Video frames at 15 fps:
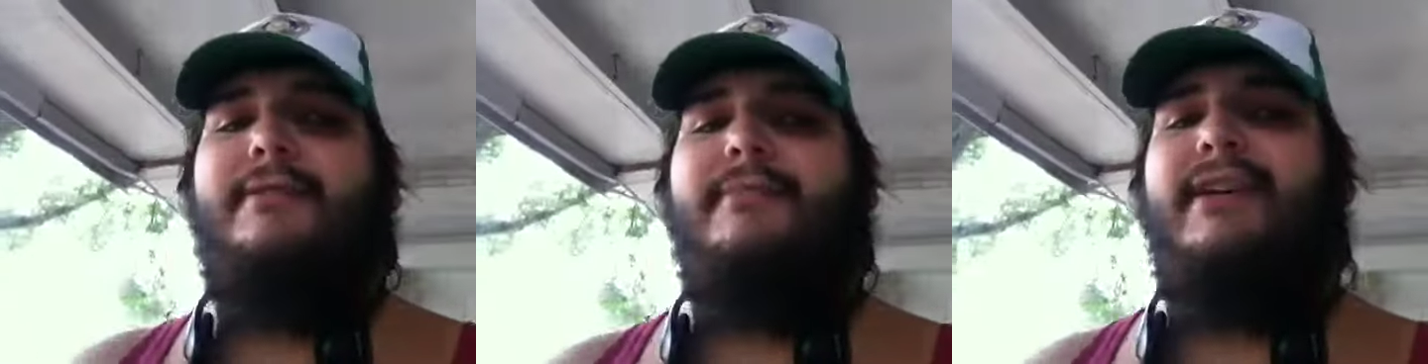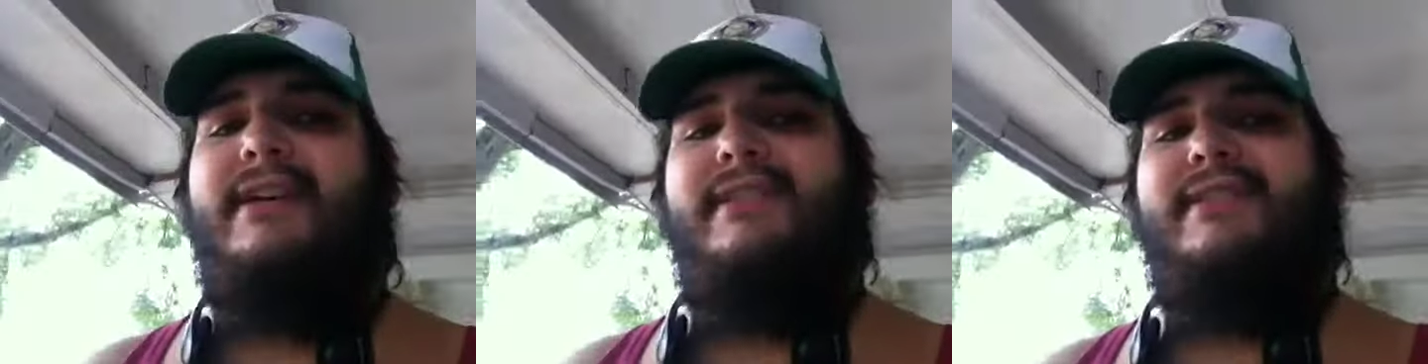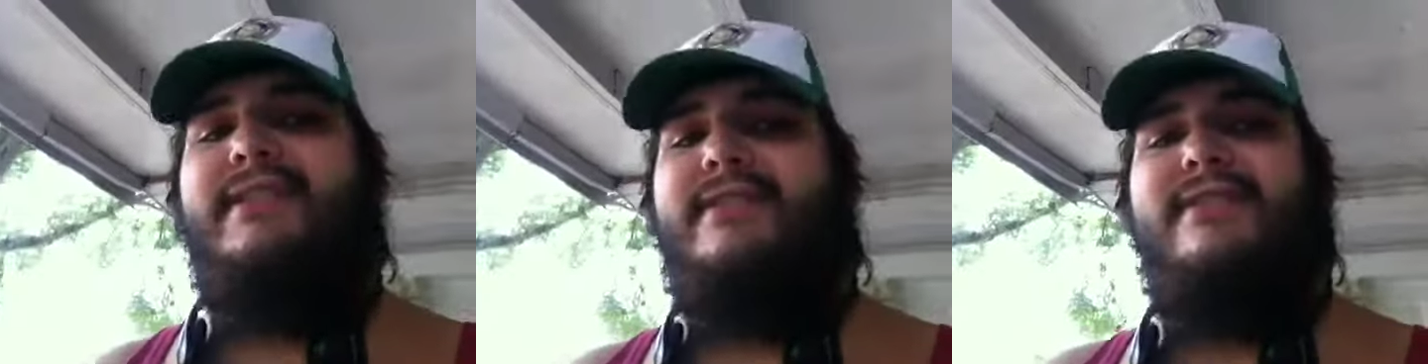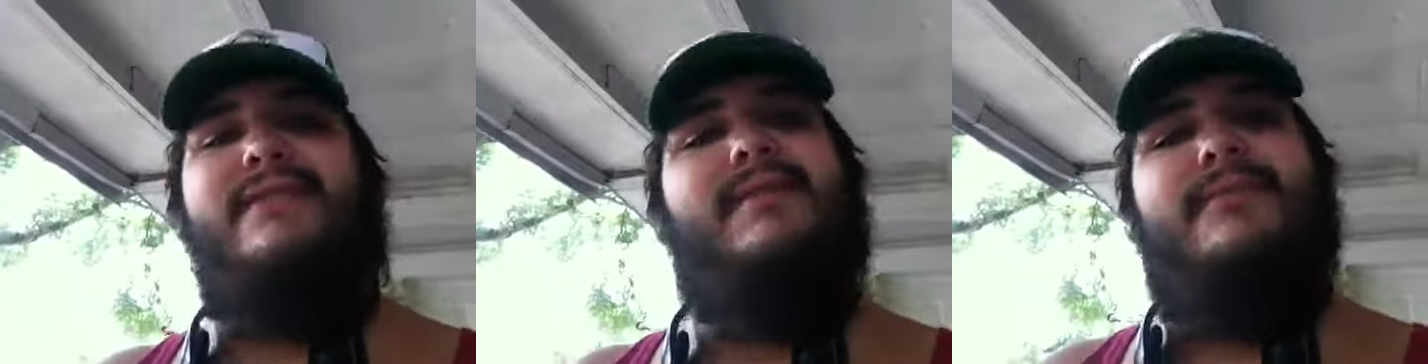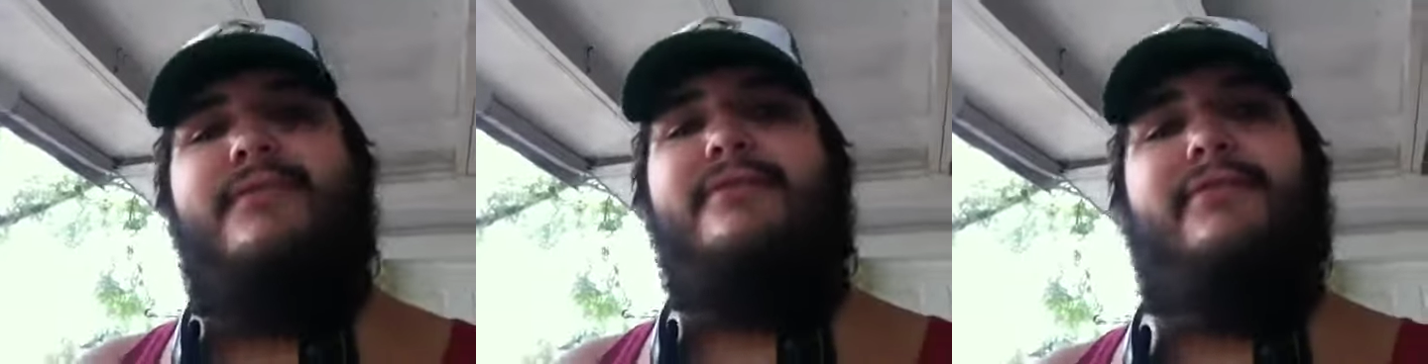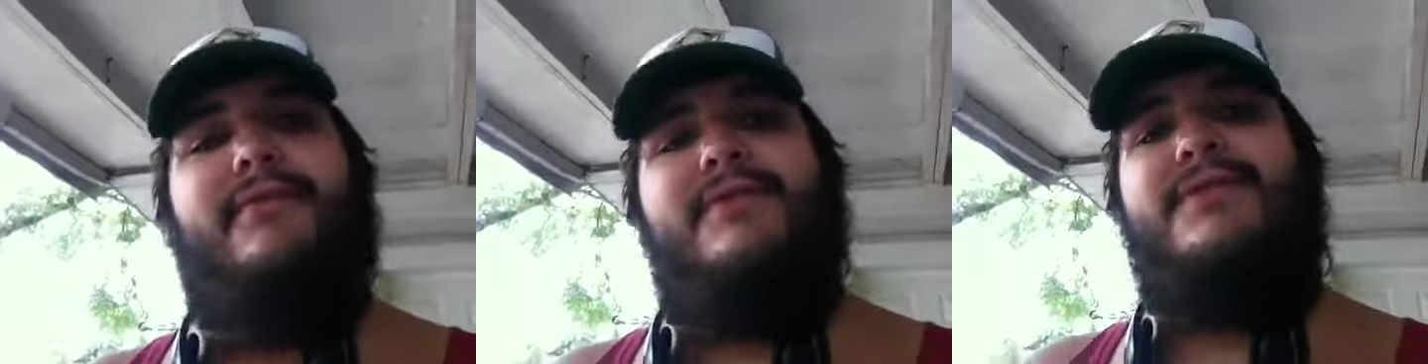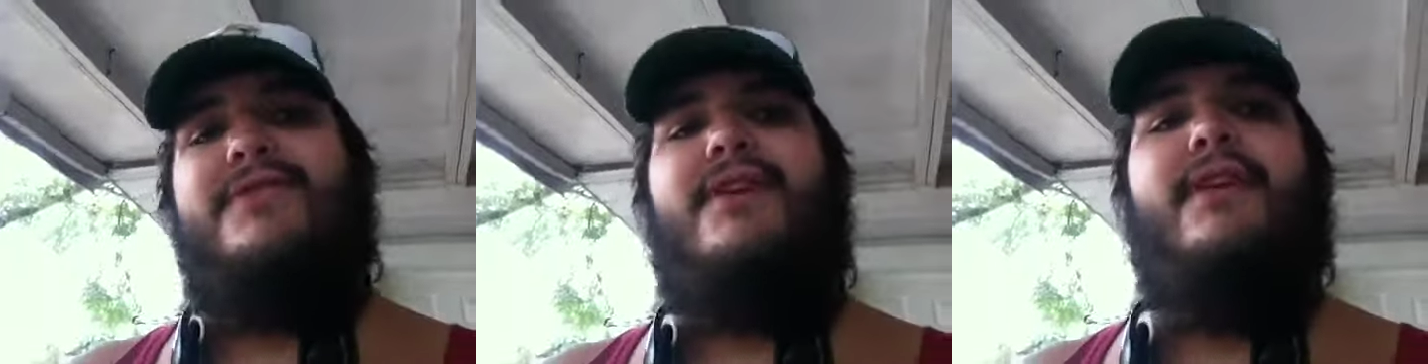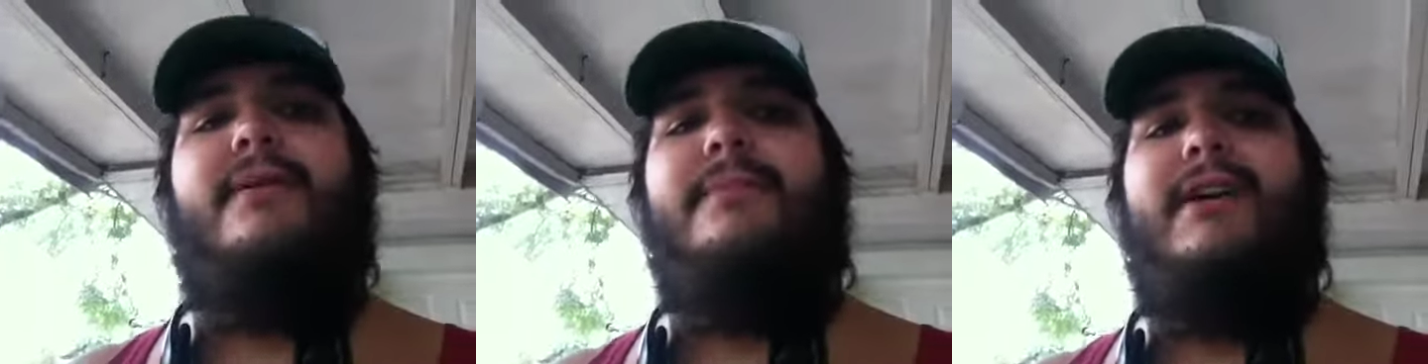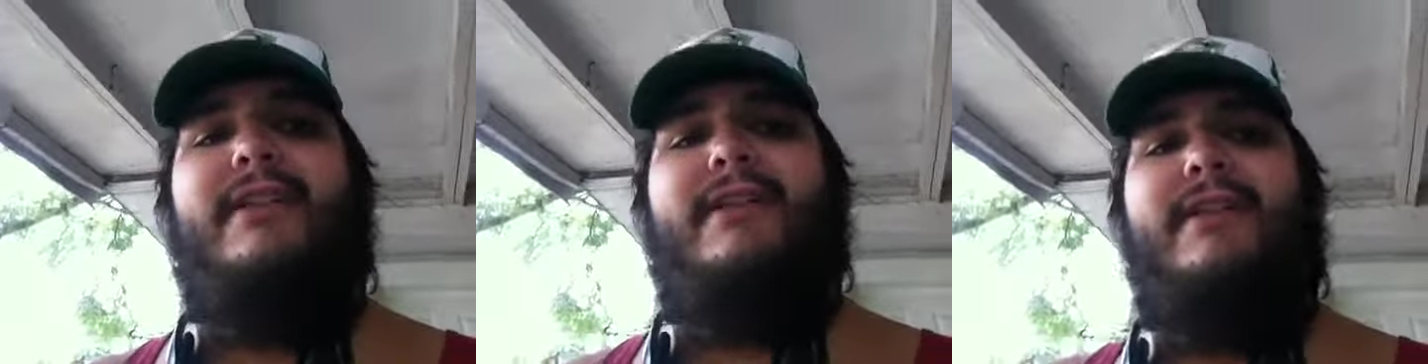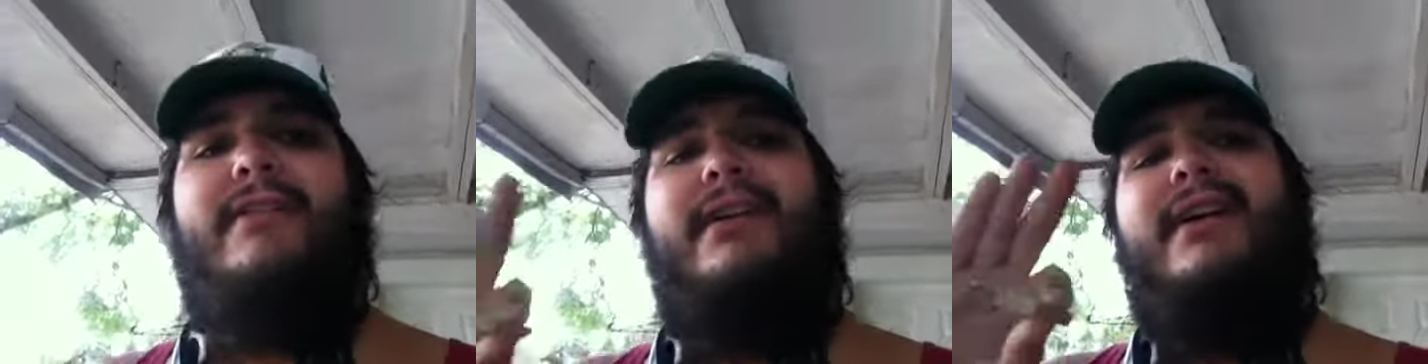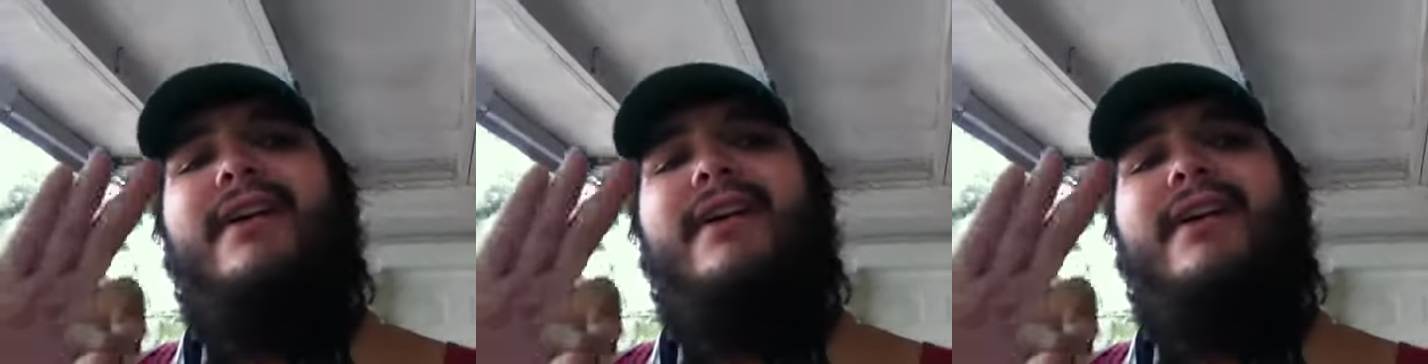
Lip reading: but I said 2 before. Sorry about that.